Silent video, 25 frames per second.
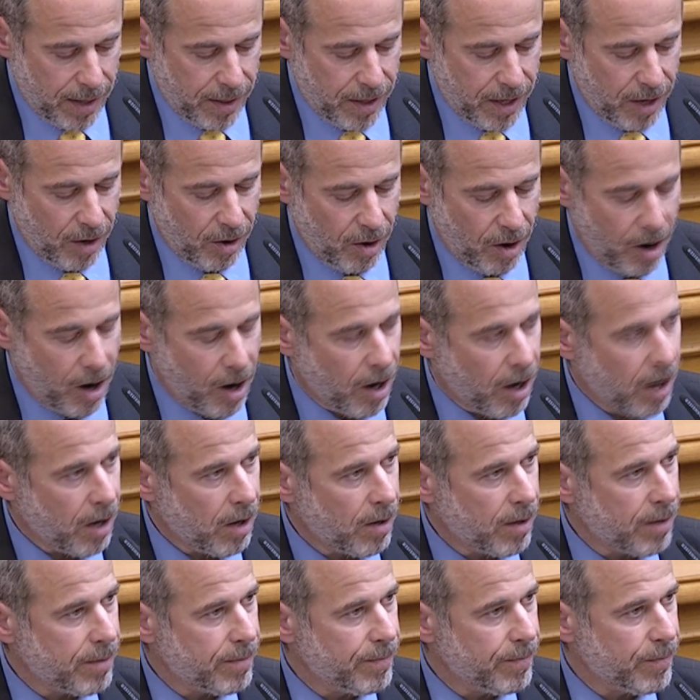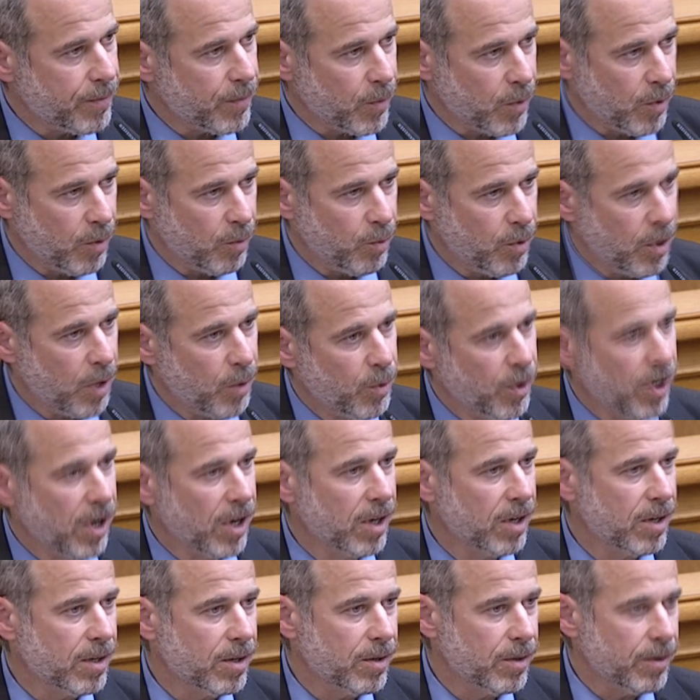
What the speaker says: There are what we're